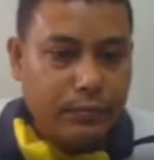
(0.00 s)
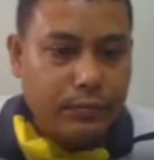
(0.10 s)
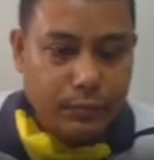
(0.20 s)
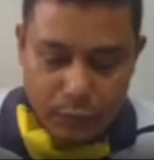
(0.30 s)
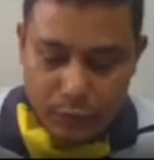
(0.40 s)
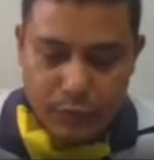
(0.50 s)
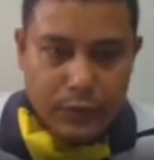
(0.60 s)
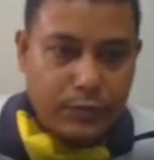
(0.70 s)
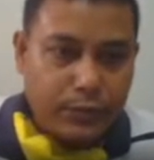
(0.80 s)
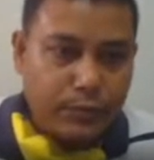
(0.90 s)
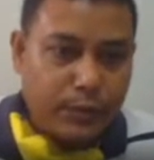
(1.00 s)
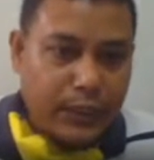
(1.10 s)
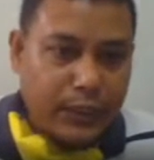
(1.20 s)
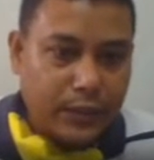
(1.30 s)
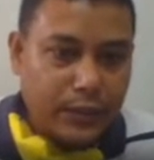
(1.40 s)
When will be
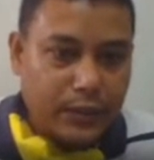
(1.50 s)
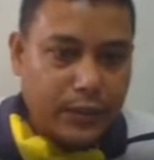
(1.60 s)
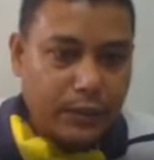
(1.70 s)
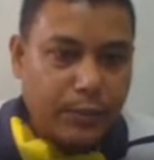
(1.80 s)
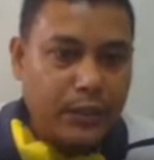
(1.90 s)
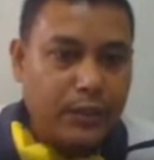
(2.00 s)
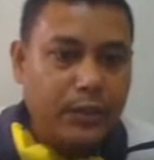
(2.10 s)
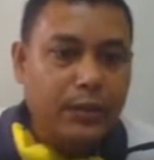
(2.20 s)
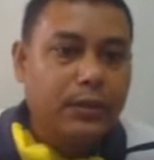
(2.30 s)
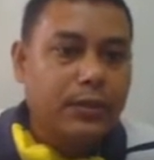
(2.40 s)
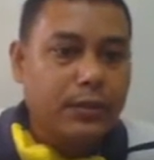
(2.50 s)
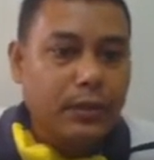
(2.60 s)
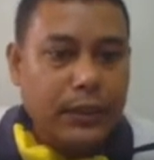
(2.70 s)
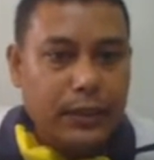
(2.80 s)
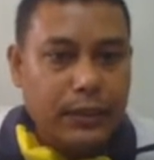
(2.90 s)
matrix is coming. So
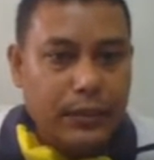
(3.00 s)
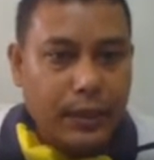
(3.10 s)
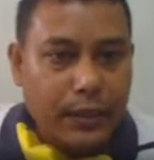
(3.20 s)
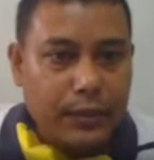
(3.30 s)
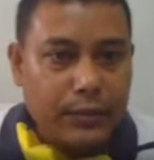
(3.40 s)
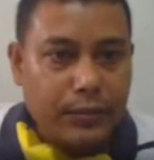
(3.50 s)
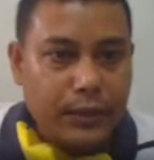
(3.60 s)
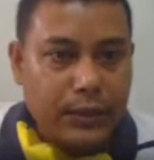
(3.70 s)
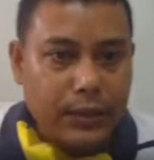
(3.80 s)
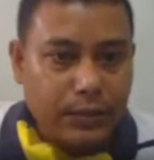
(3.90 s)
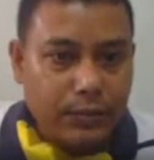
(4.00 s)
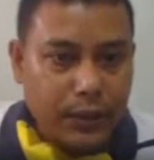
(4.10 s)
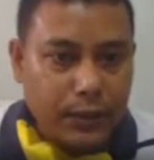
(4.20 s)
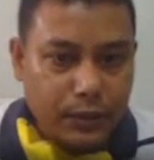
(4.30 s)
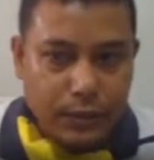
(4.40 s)
let us try to see this, what
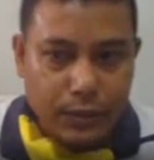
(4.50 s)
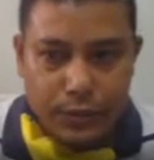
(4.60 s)
is going on.